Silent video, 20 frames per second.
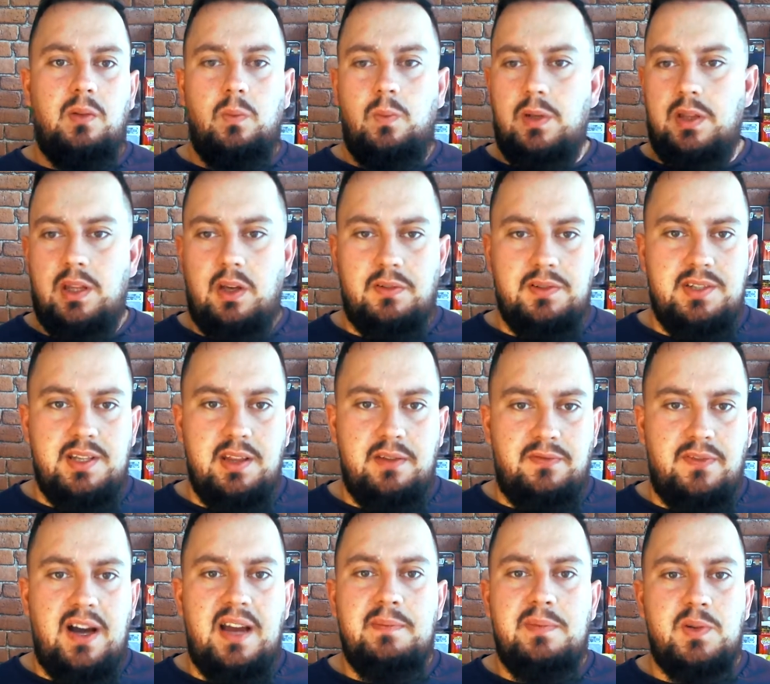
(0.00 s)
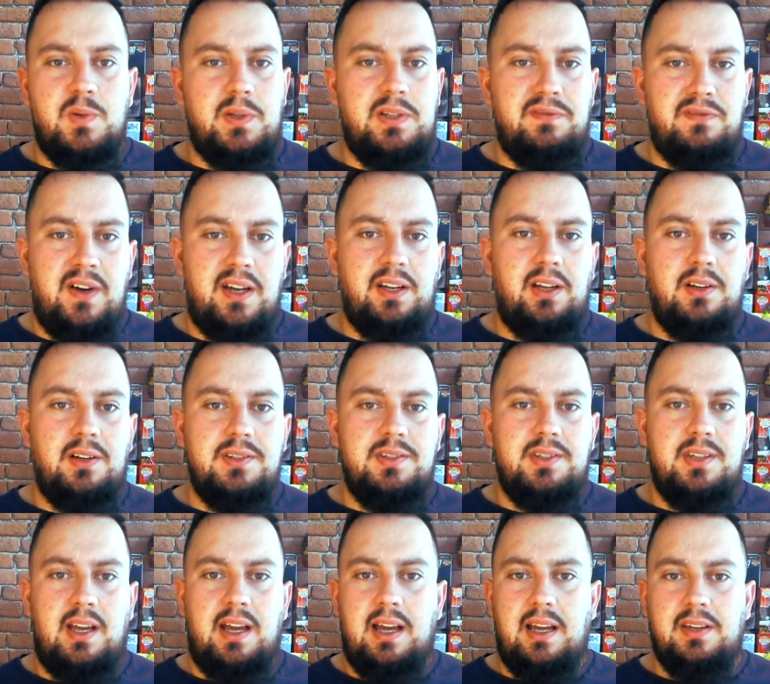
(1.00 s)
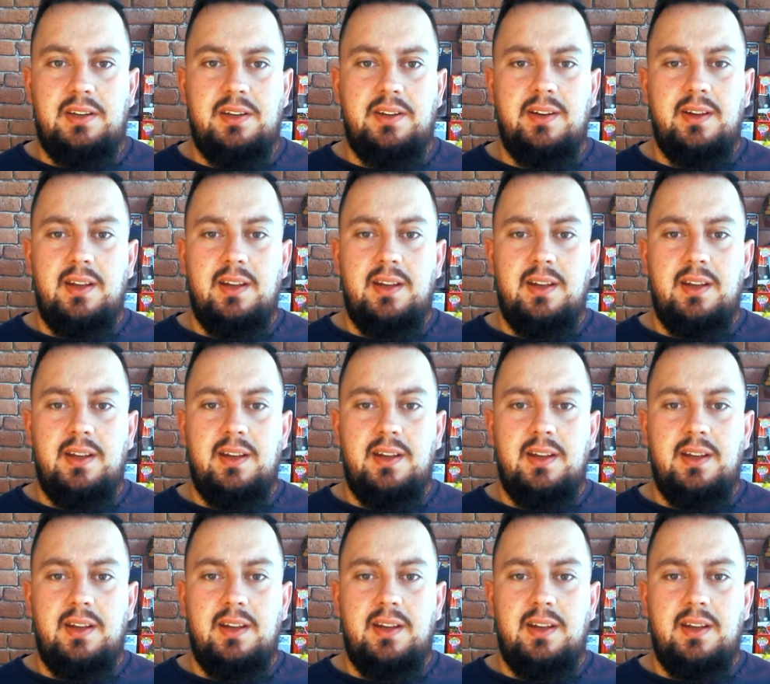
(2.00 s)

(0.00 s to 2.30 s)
with obviously the fight between Thanos and